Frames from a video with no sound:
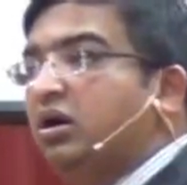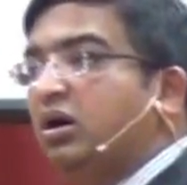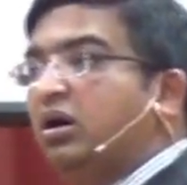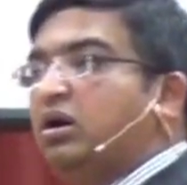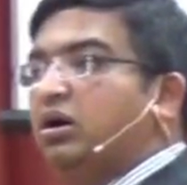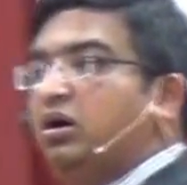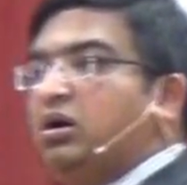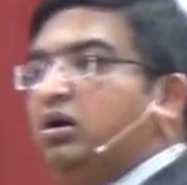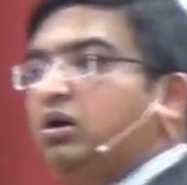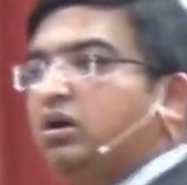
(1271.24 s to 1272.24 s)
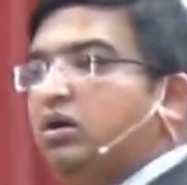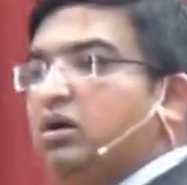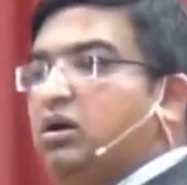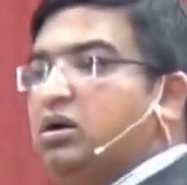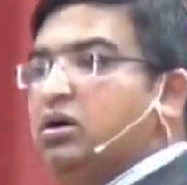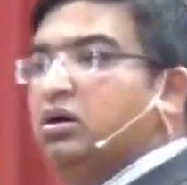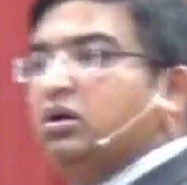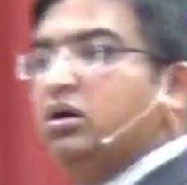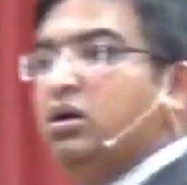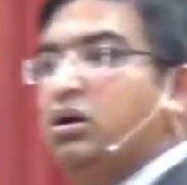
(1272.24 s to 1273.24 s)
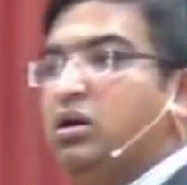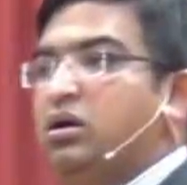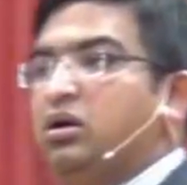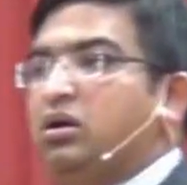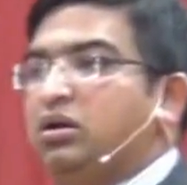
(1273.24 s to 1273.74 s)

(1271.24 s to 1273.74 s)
Nothing is said.